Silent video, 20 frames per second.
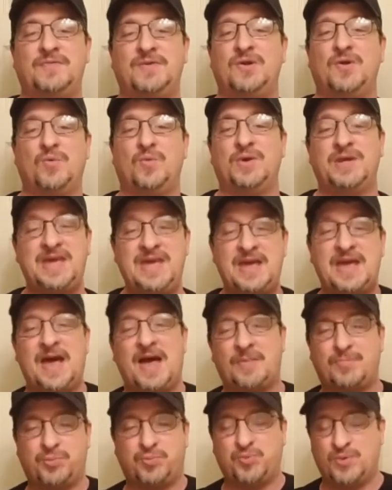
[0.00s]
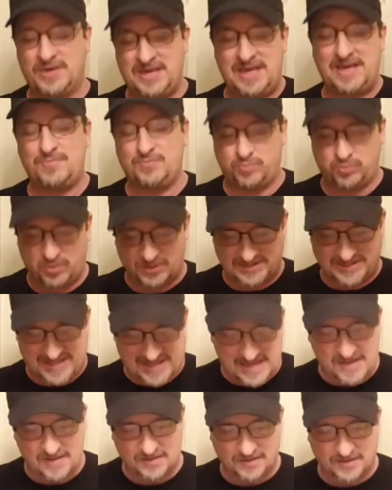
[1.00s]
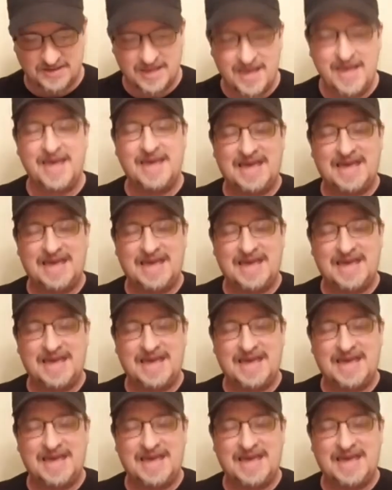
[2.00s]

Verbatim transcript: you know, when he got, when he was healed,